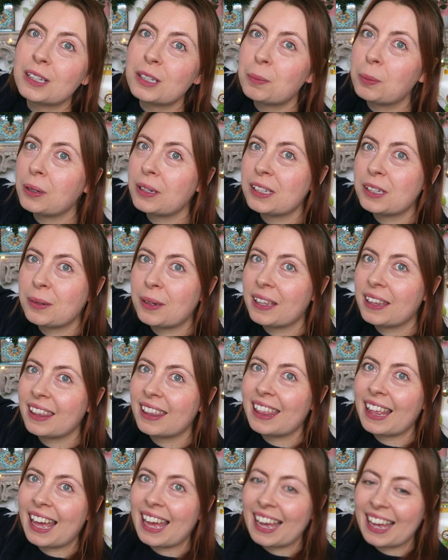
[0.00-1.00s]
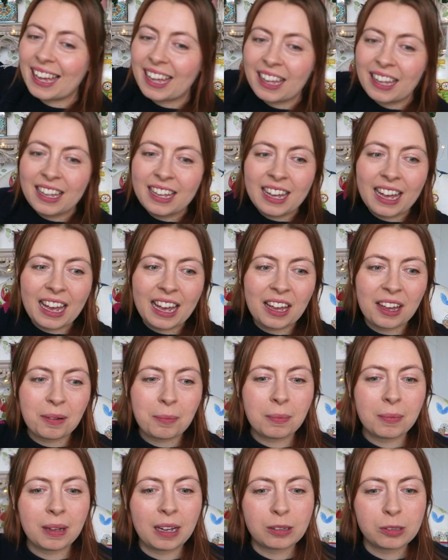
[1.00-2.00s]
trying to point to it there.
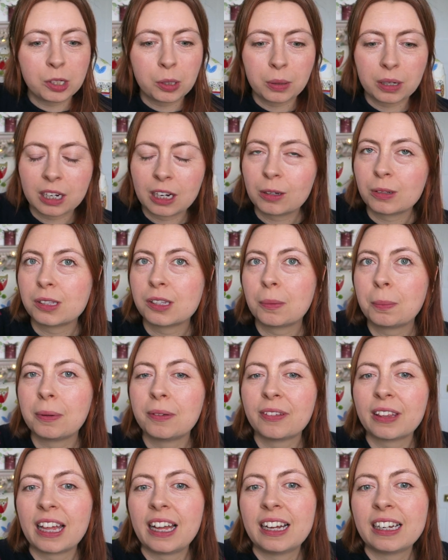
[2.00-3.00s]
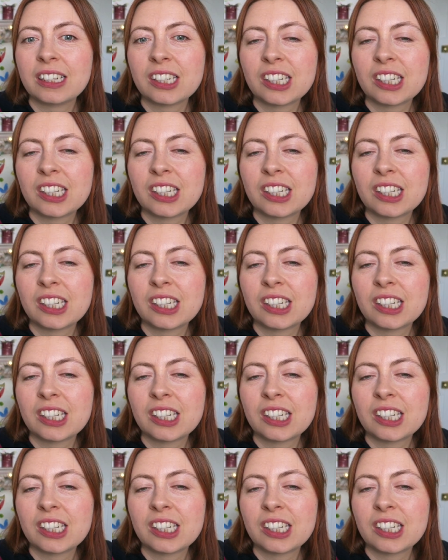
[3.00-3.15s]
I'll do a close-up of that